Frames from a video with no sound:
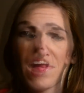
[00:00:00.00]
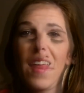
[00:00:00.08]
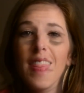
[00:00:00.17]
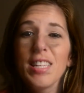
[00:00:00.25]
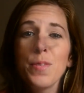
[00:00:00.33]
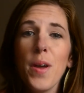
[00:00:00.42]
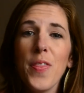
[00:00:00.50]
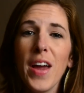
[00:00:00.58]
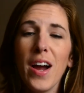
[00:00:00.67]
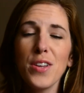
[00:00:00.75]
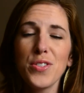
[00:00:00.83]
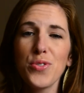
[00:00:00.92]
This month
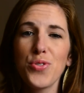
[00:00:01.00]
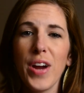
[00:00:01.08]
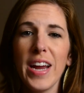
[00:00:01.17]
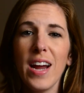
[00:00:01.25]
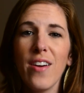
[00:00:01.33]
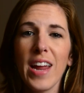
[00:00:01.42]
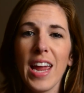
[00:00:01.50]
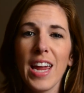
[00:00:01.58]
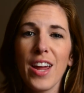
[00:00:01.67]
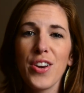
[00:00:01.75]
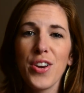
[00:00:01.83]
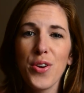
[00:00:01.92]
I also tried out
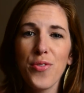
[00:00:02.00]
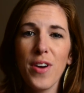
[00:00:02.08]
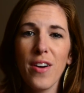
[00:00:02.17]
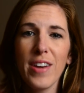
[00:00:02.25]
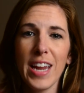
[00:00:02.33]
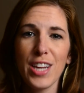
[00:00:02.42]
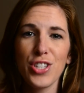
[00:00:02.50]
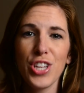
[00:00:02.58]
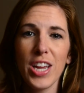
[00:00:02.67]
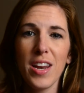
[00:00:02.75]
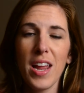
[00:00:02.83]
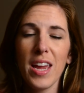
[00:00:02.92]
a new
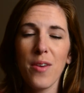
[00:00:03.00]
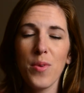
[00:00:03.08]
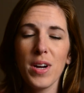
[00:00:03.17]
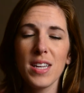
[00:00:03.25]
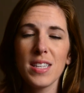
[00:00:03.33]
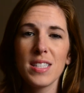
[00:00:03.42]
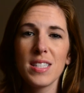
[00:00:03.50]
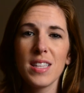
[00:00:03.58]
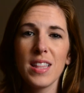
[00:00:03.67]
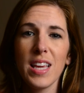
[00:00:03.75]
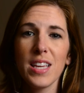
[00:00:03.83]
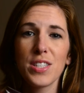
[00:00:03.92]
foundation. It was
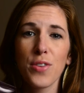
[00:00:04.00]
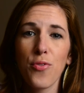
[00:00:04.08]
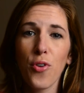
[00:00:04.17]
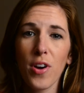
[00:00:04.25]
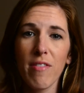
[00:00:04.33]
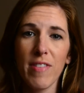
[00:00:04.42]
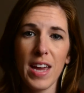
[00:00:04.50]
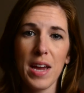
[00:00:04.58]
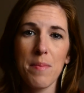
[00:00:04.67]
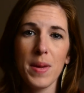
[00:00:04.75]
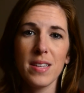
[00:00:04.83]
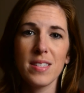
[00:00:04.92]
the Sephora
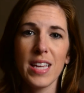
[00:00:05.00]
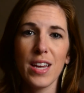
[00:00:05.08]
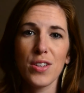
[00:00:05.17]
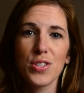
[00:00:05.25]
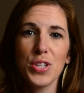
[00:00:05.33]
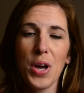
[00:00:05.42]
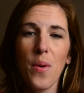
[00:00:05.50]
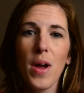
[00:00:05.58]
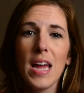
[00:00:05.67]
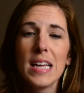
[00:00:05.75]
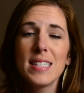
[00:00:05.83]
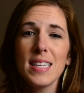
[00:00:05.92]
VIB sale. So
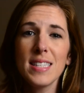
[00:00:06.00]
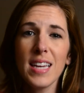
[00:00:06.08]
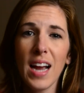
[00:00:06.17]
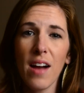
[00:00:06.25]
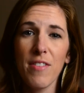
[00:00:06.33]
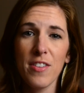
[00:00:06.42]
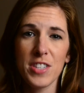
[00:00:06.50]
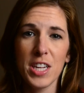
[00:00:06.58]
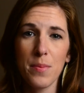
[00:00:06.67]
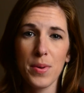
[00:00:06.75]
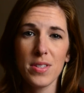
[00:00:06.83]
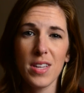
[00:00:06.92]
since I got 15%
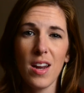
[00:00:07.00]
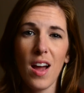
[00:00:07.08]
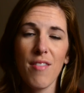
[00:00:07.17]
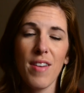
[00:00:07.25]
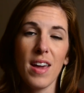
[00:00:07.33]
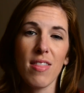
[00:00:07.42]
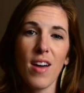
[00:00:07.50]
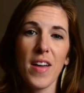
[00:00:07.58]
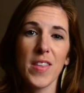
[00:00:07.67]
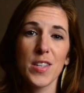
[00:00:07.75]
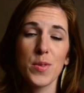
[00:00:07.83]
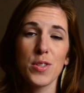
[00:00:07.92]
off, I thought
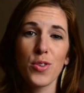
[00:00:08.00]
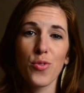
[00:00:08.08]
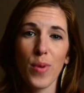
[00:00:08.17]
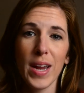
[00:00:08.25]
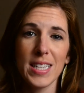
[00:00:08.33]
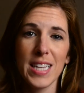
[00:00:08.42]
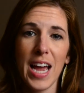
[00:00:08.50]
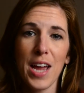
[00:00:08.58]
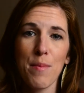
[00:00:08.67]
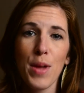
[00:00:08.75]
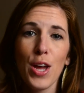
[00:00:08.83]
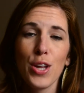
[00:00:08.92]
this was a great time
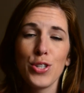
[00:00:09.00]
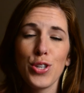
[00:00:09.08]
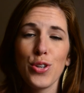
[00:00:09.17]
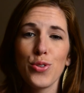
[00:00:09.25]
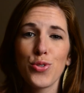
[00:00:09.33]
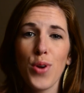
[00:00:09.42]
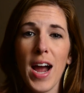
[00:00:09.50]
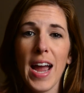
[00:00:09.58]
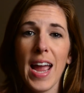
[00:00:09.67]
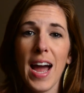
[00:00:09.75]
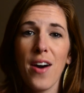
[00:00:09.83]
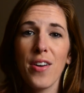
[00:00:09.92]
to
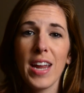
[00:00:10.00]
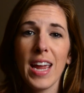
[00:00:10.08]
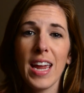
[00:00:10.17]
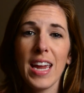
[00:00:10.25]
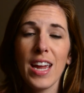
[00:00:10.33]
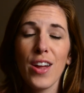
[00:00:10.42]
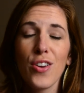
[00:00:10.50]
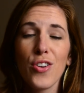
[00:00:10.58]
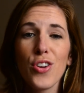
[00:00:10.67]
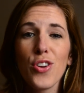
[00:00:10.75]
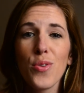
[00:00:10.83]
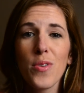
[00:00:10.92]
try out a
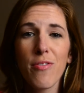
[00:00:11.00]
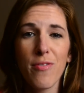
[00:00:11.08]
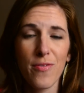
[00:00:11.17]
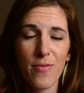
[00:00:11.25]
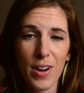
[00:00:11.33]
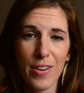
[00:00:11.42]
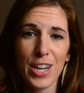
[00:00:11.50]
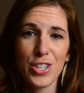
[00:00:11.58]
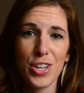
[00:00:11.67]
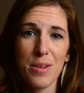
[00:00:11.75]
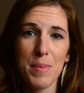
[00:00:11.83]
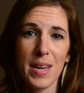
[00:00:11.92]
new
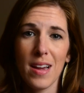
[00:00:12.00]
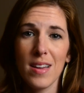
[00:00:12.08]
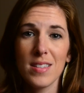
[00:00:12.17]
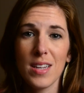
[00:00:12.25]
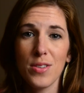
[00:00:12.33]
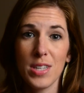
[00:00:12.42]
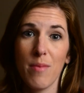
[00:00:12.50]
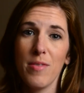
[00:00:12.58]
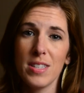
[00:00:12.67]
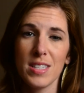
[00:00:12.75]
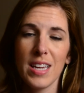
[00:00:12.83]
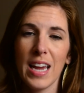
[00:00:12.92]
foundation because I was
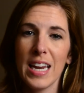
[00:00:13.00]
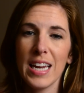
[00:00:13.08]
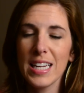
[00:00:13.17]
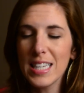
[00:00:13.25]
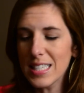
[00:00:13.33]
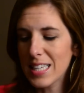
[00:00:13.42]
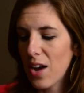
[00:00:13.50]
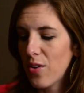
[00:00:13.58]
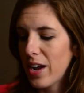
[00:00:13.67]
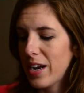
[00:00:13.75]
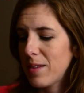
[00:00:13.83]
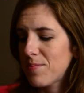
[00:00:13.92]
obviously getting a discount
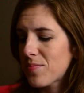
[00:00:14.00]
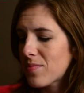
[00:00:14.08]
on it.